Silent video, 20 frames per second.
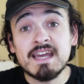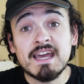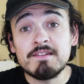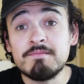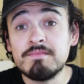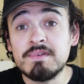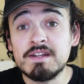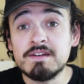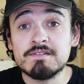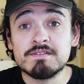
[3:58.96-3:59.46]

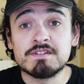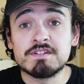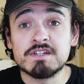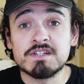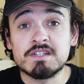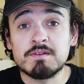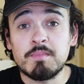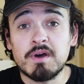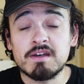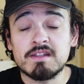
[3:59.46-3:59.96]
10 videos videos
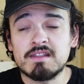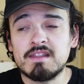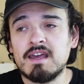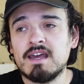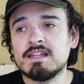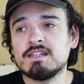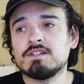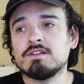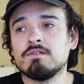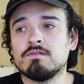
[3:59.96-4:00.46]
just about
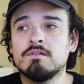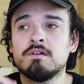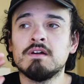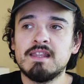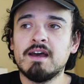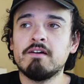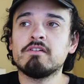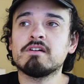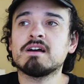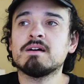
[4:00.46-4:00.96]
that. So
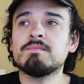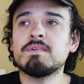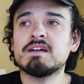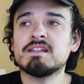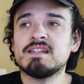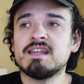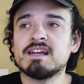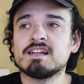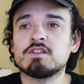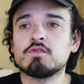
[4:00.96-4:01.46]
that will come
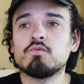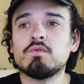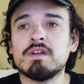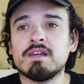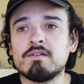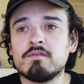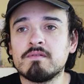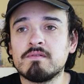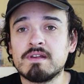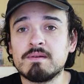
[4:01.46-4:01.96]
out next
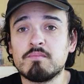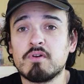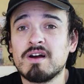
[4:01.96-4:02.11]
week when we